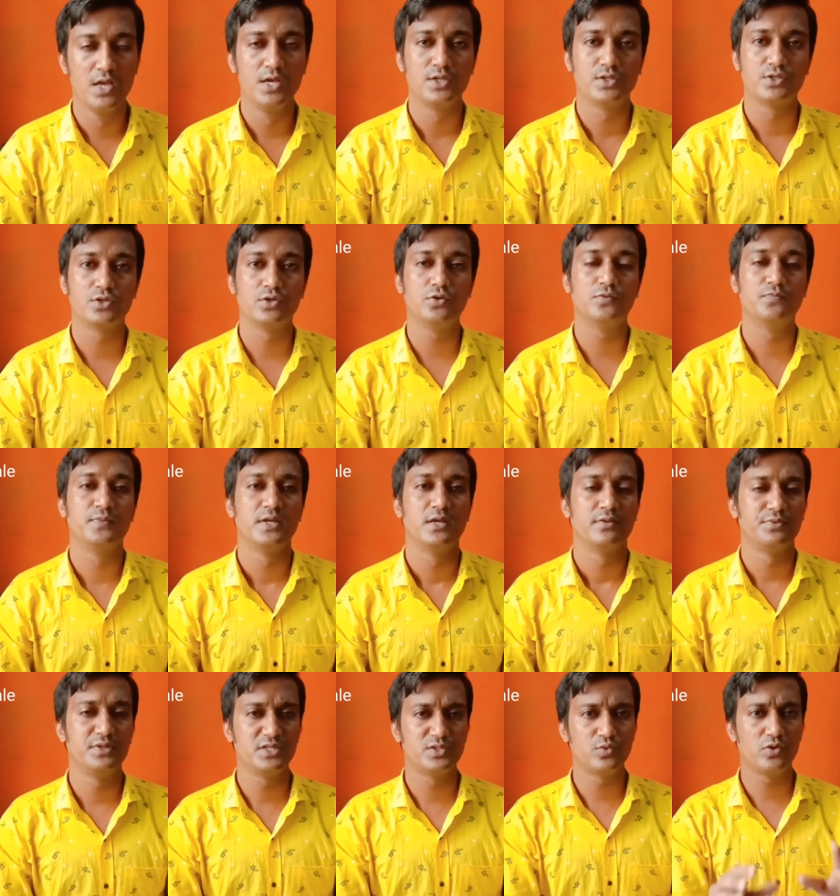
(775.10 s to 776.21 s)
So
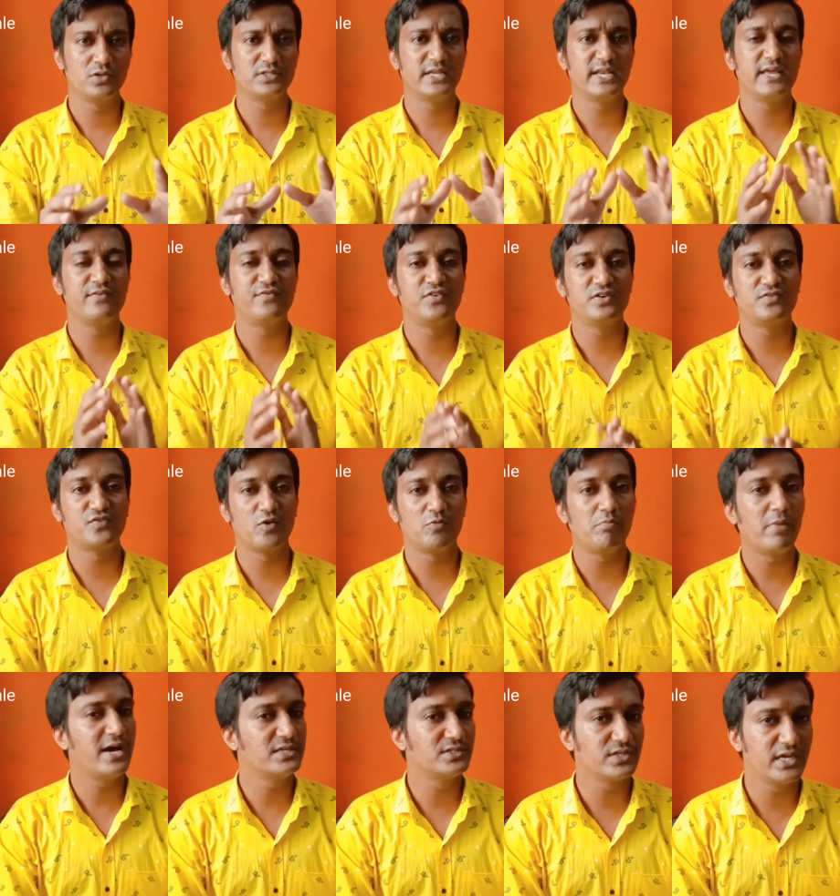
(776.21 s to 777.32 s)
this was an effort from
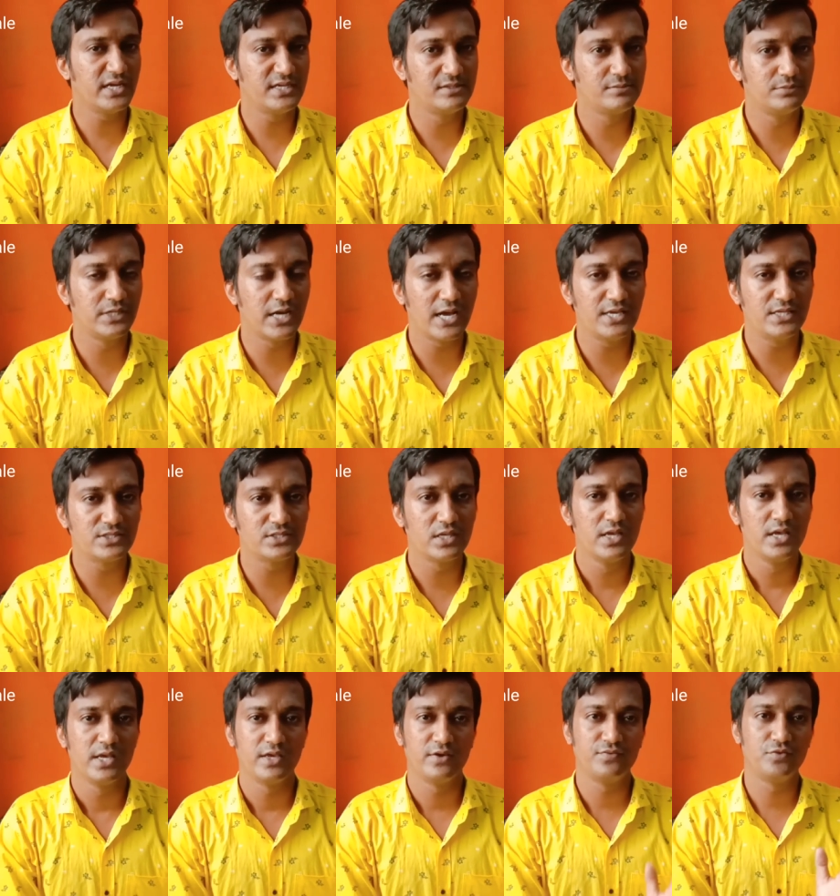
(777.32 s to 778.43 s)
my side
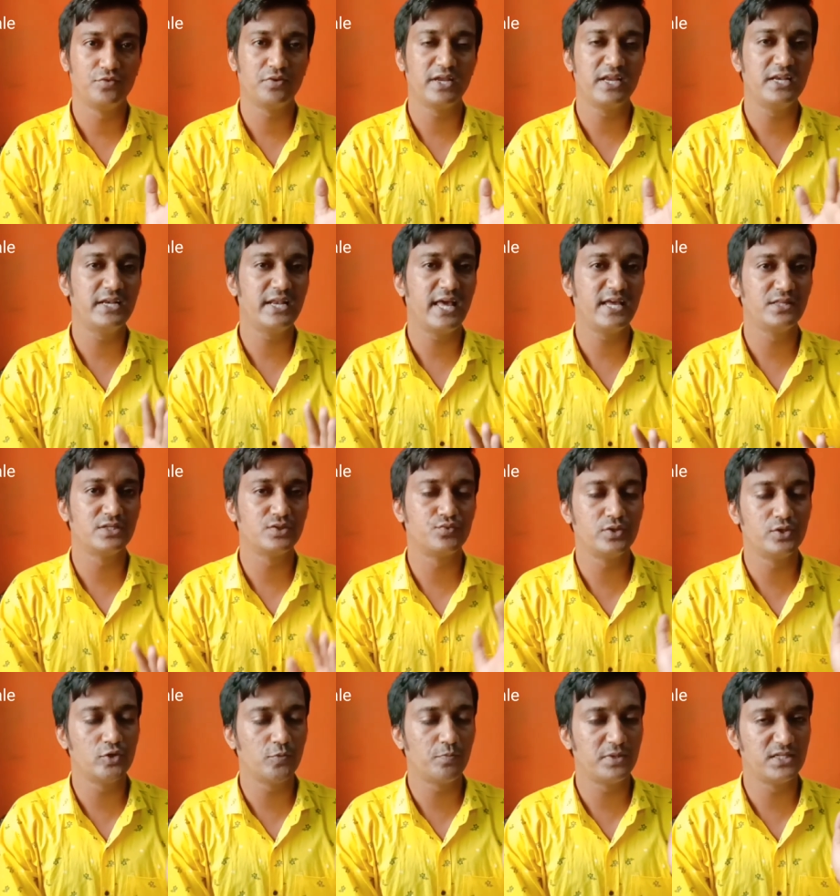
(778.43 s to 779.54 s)
guys. If you really like this
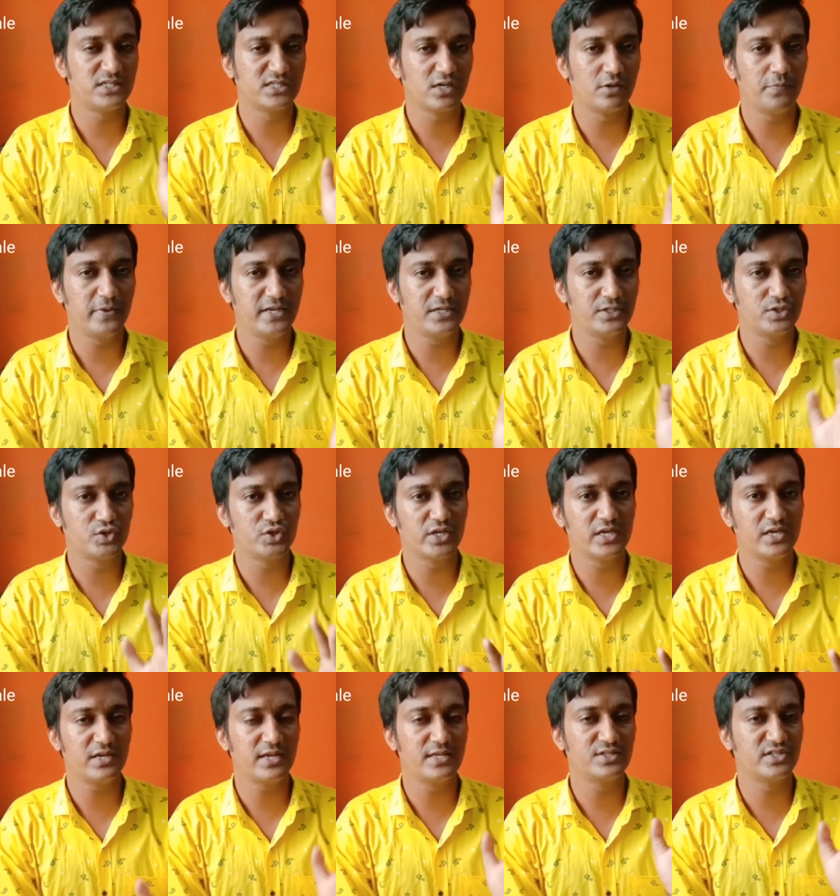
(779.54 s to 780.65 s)
video, please comment,
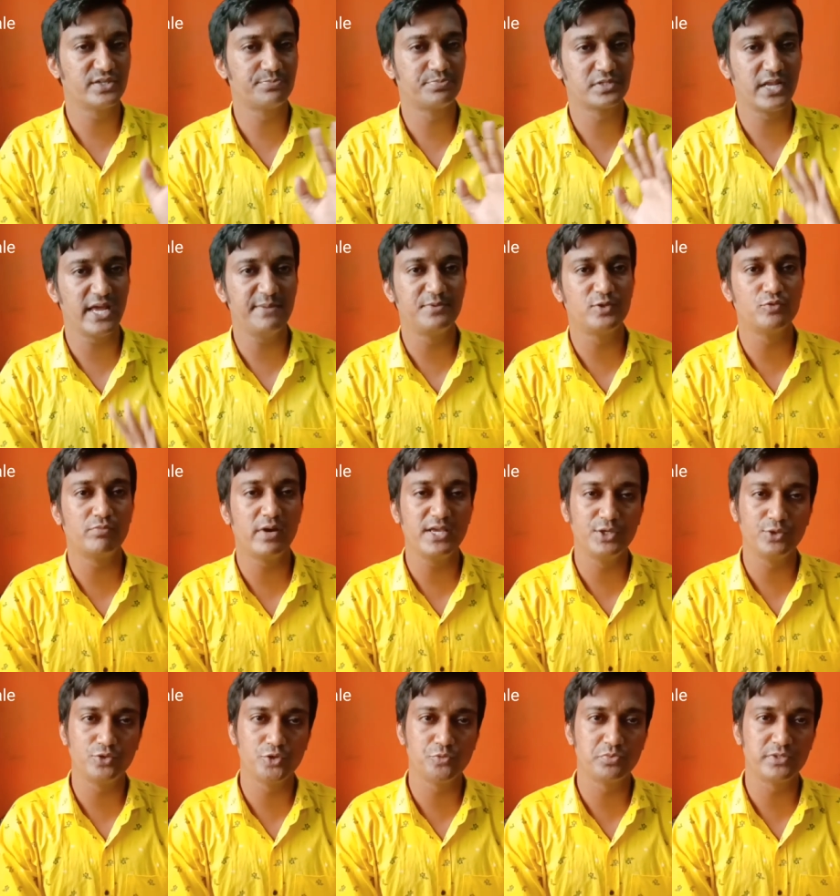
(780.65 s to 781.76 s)
share and subscribe to my
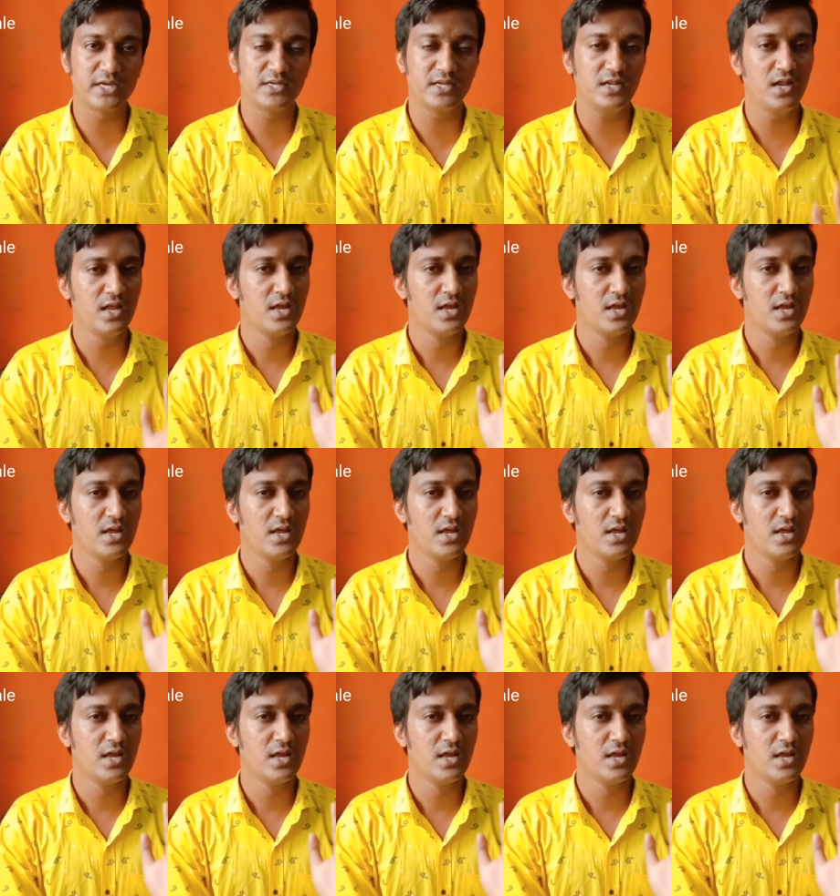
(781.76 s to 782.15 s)
YouTube channel,